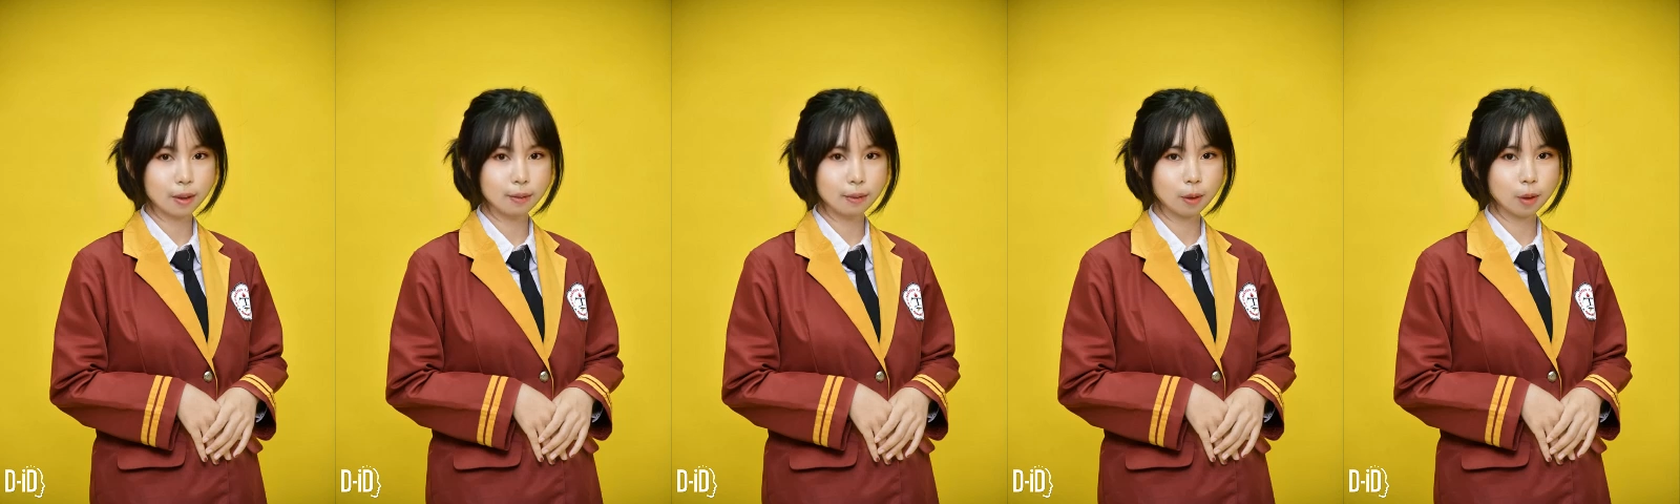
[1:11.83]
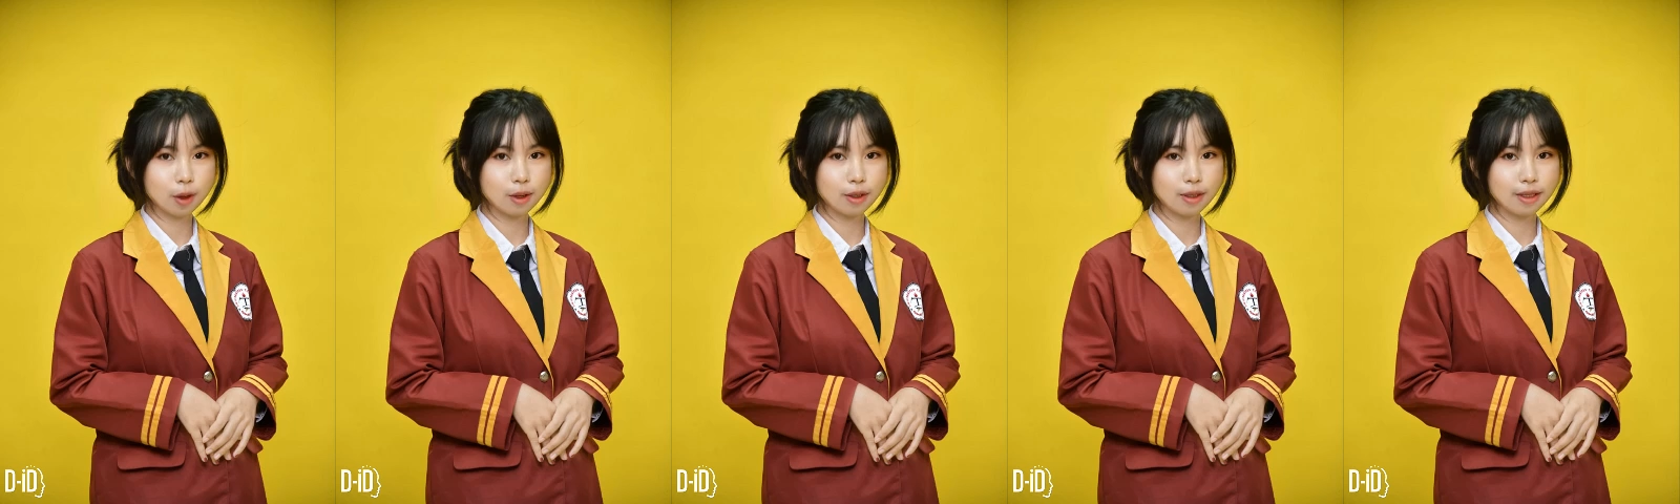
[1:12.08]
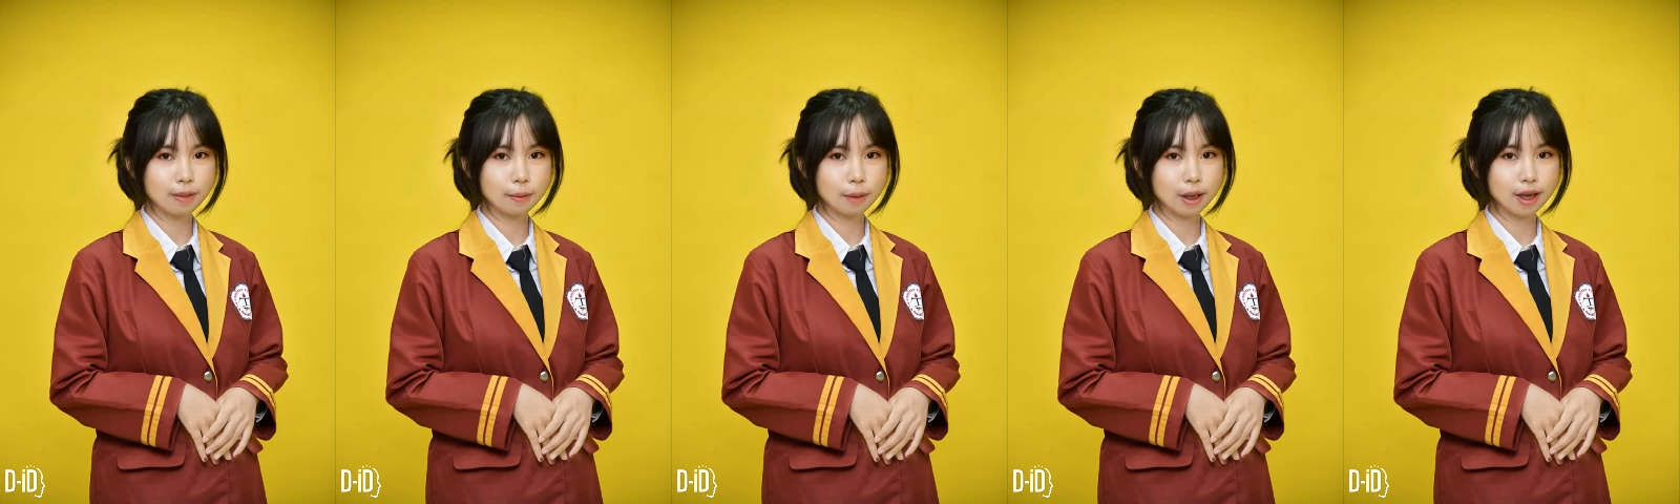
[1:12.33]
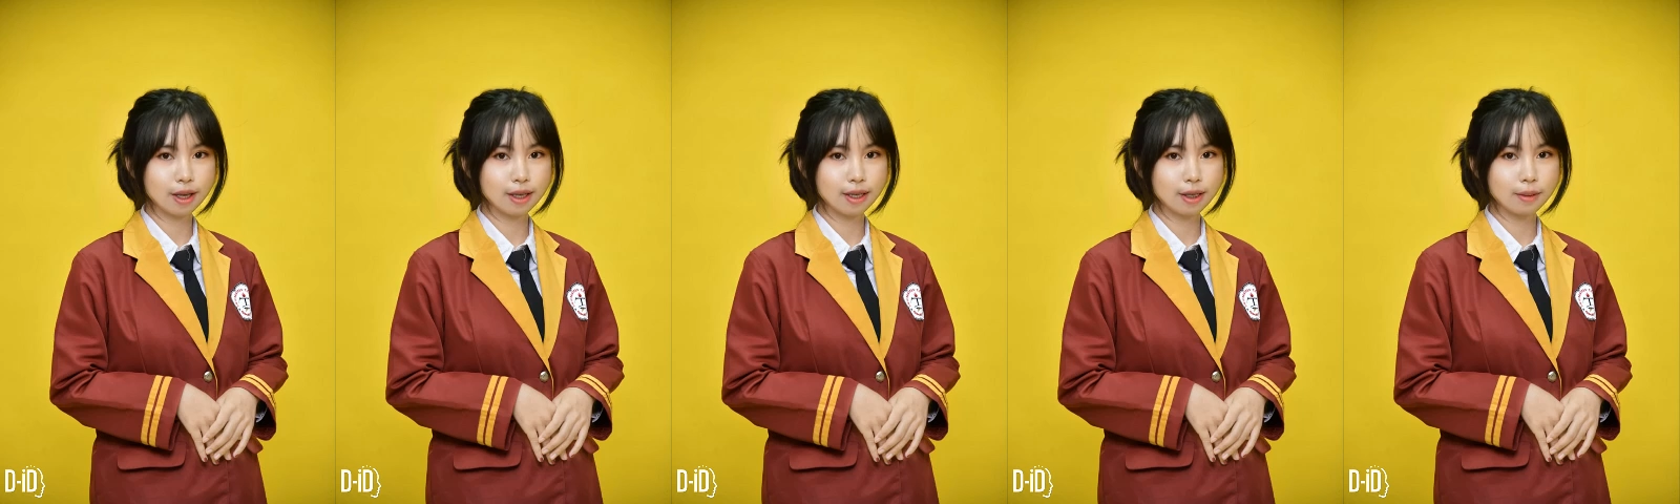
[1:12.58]
important
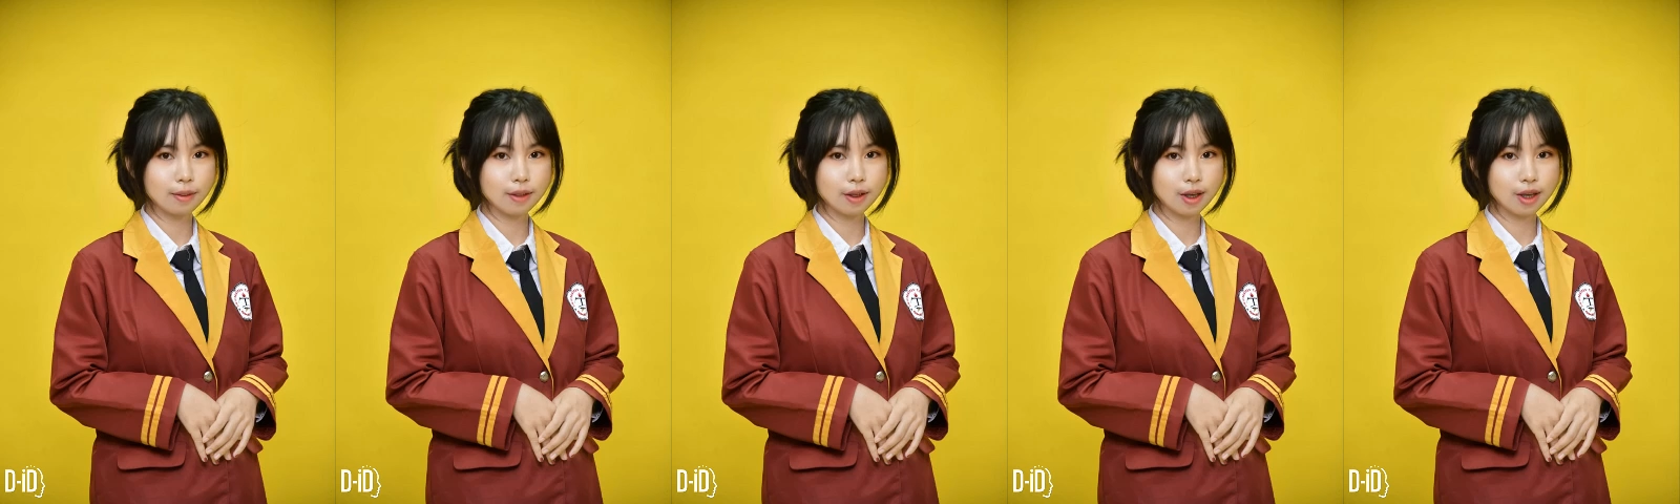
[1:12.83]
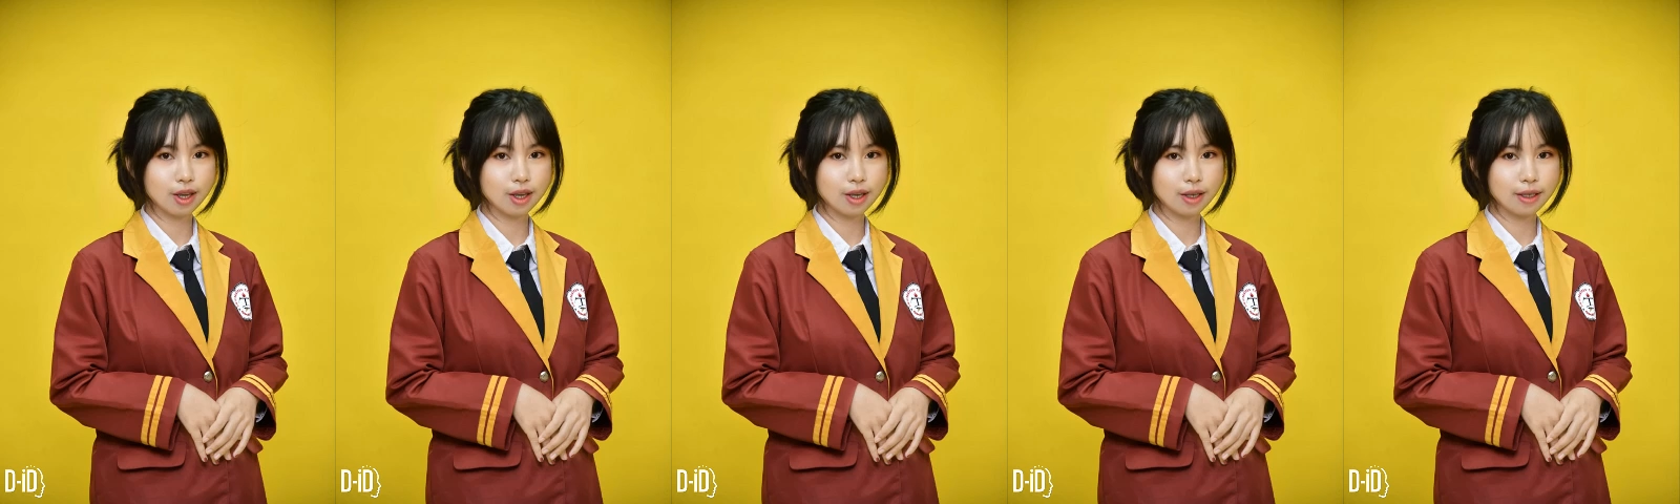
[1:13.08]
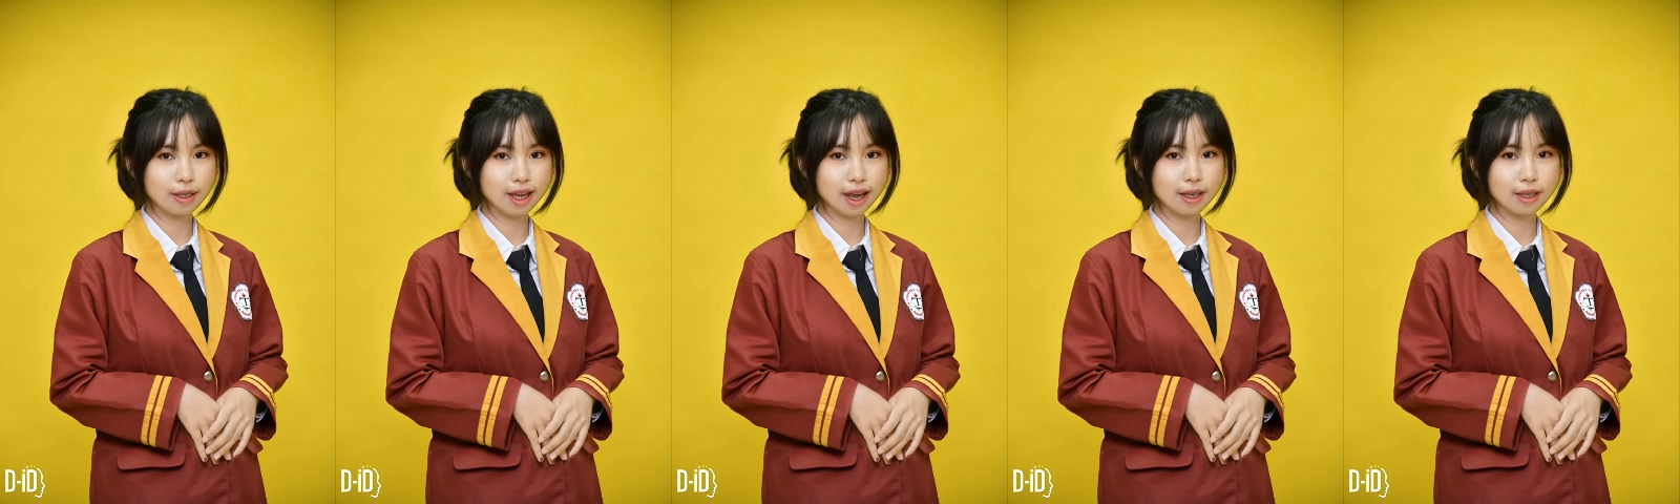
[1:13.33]
because it functions